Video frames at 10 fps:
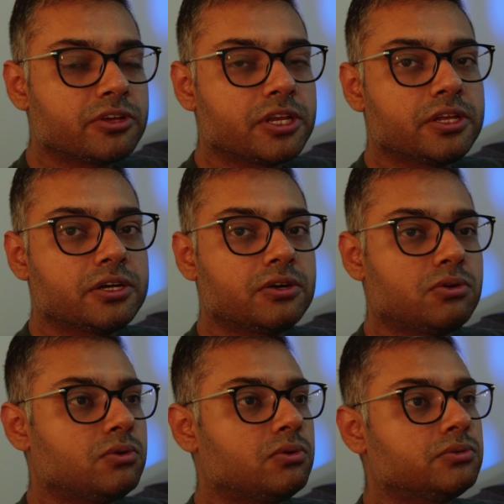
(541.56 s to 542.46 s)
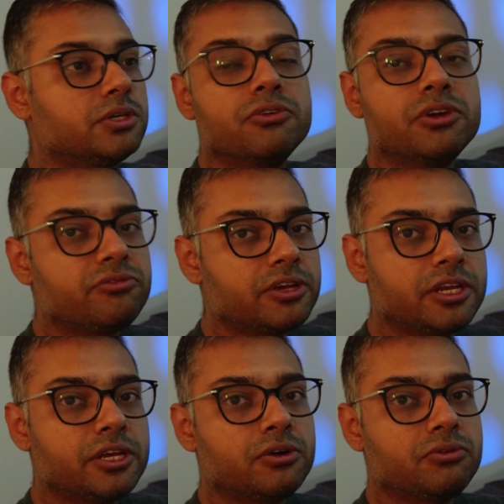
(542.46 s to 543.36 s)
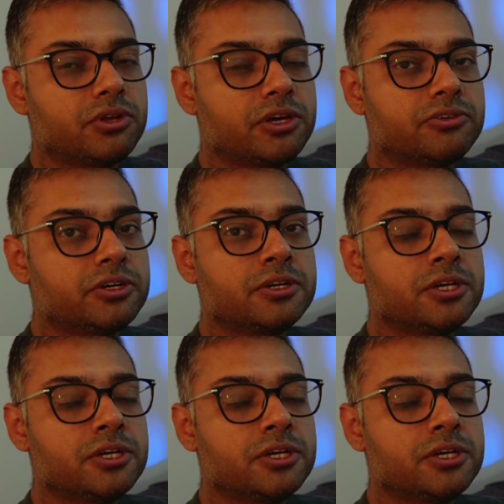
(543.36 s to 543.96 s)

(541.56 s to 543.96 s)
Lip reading: failure or the grid failure or whatever.